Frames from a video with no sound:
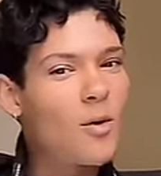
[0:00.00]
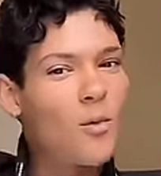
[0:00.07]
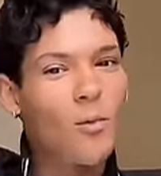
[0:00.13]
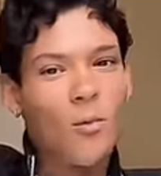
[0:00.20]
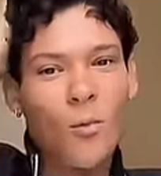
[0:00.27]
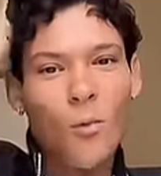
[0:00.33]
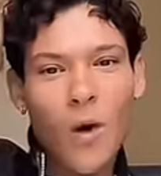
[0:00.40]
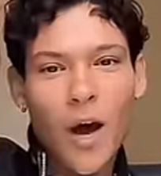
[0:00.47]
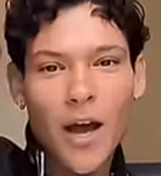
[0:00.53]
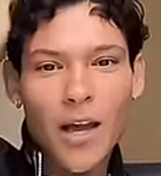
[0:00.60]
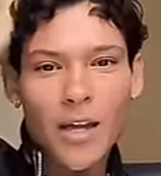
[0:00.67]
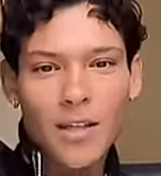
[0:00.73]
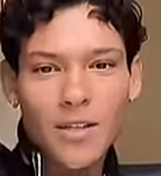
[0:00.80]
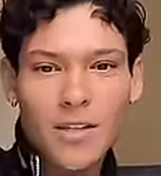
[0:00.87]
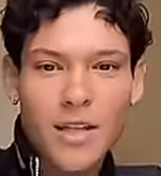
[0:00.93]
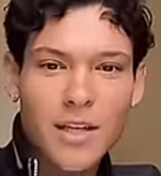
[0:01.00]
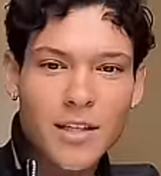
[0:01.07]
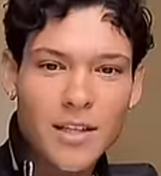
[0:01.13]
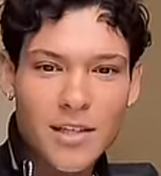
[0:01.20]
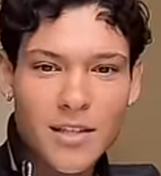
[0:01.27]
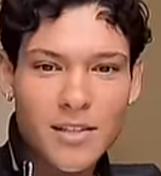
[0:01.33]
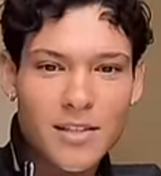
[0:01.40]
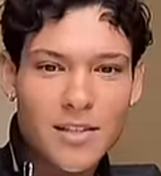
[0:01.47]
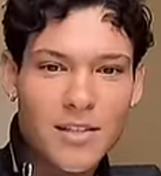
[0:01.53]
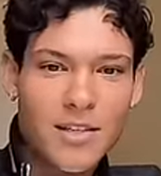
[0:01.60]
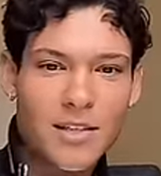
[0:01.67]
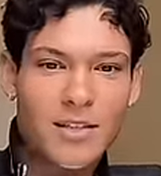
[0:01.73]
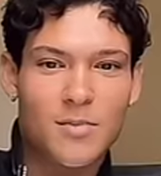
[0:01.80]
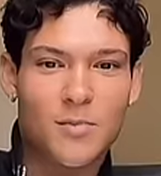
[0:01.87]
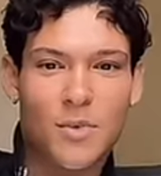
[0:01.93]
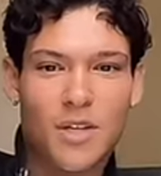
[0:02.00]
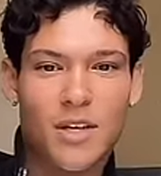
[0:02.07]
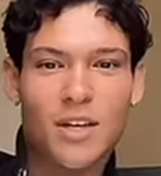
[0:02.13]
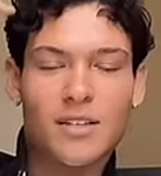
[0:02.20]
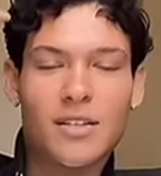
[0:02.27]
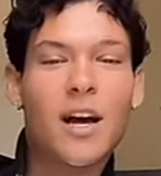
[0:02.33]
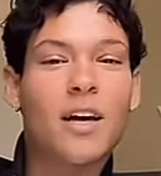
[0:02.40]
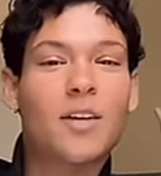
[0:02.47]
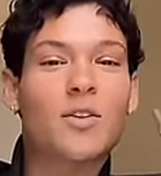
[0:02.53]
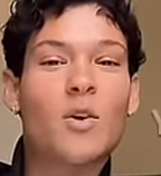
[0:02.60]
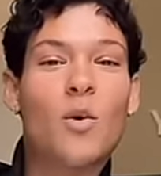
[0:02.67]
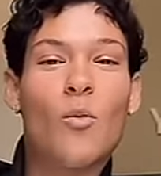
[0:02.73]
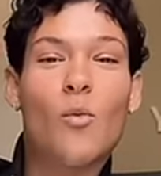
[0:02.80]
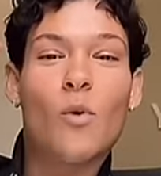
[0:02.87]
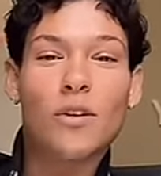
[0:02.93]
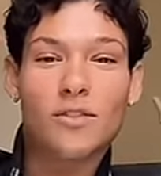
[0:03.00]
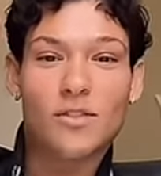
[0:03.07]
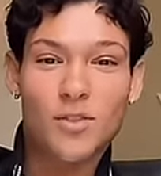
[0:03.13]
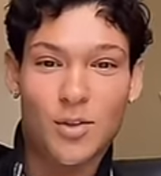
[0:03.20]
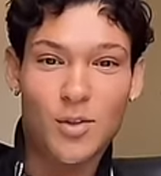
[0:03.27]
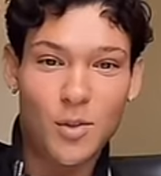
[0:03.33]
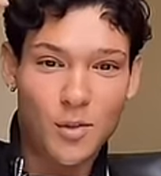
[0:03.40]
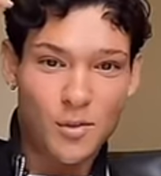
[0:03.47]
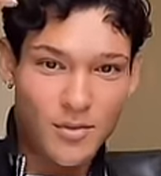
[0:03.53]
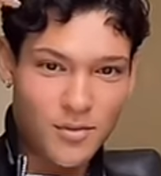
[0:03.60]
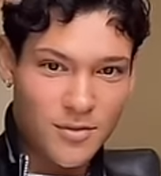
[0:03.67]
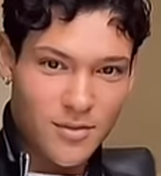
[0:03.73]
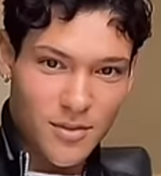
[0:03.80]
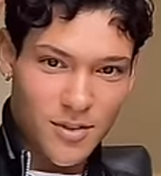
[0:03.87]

Why I look like this is because I don't know what to do.